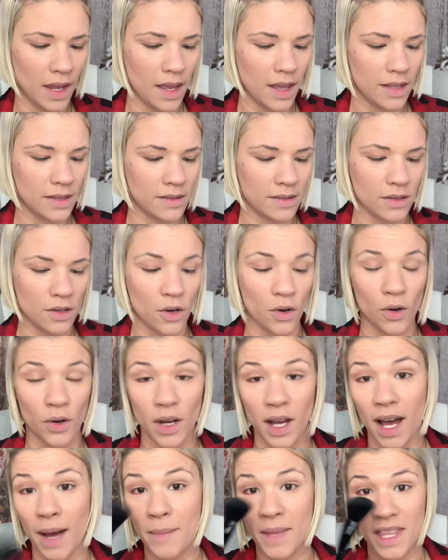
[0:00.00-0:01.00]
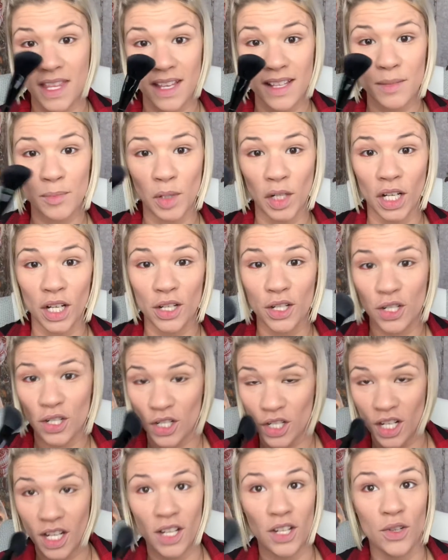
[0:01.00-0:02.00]
So, I mean, this brush
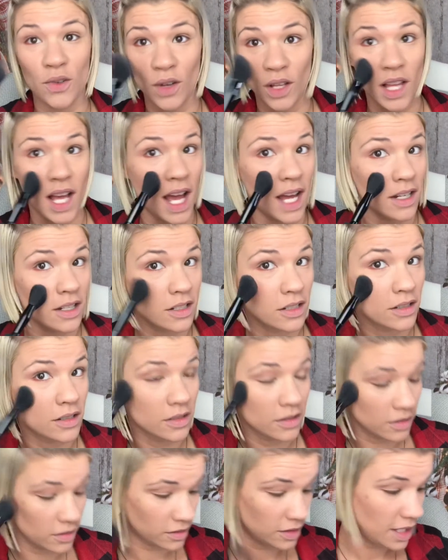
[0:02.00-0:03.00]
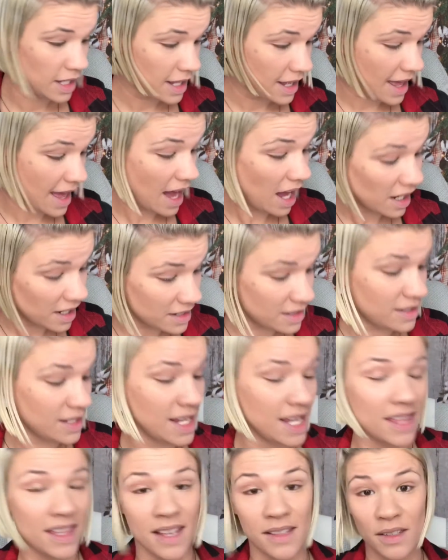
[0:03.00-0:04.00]
can do a lot.
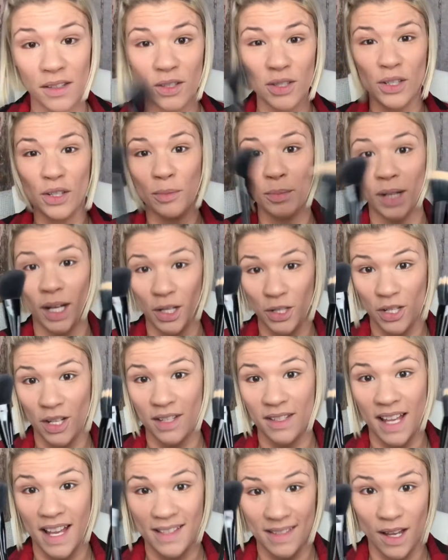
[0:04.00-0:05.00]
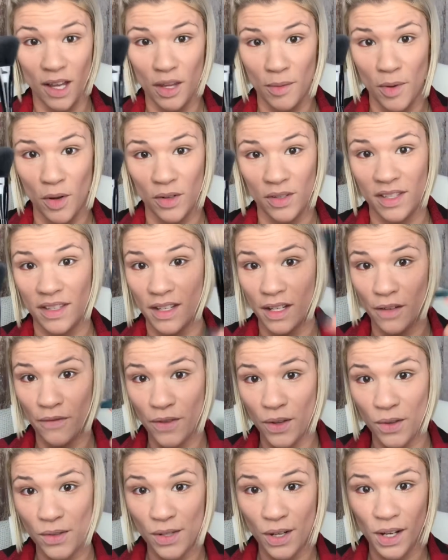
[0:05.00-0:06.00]
Honestly, these are the two brushes I sell the most, the
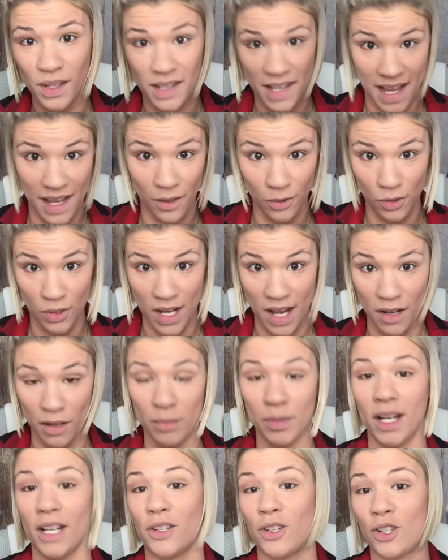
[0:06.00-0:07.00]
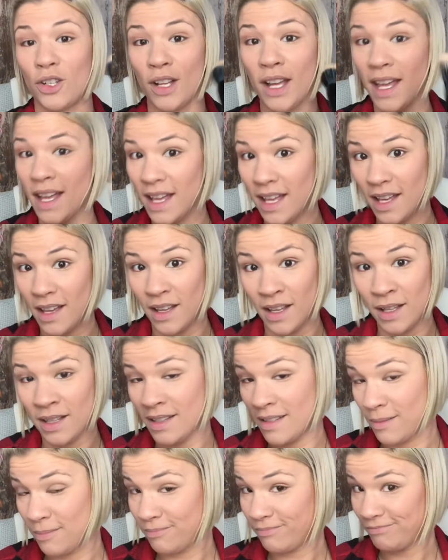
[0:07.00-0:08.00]
diffuser and the angled shadow brush.
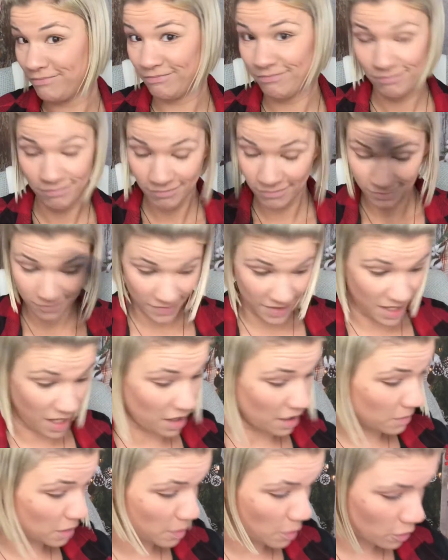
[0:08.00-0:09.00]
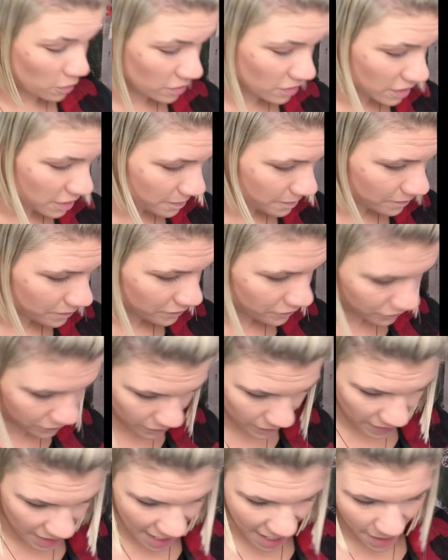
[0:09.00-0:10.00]
Sell them the most,
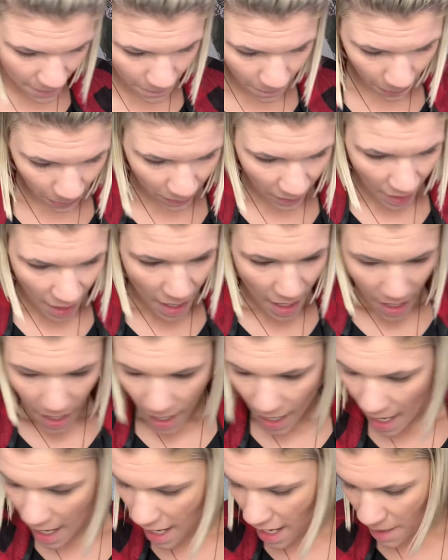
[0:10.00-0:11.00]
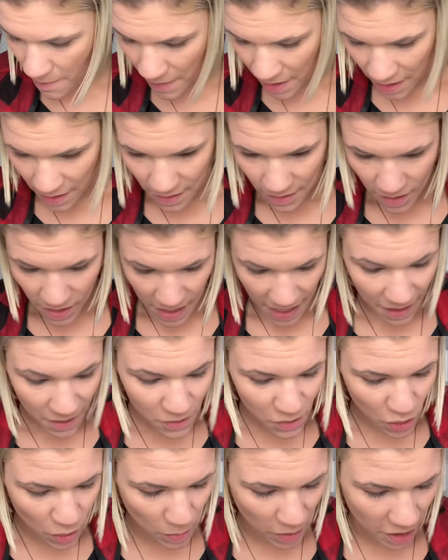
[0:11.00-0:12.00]
okay? So the next
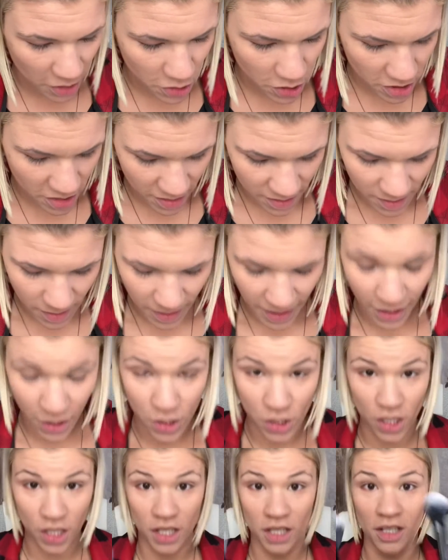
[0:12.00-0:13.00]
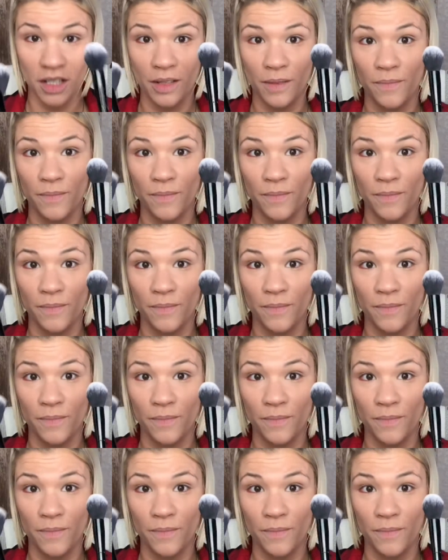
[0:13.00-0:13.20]
two brushes in this collection